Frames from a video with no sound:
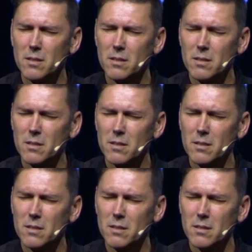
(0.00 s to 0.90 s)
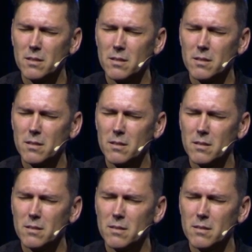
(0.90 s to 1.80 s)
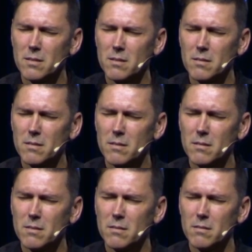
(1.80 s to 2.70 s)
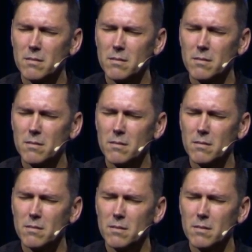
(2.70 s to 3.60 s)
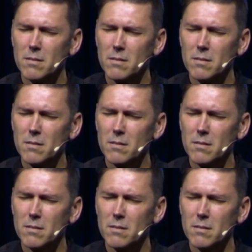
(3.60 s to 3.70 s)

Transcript: (silence)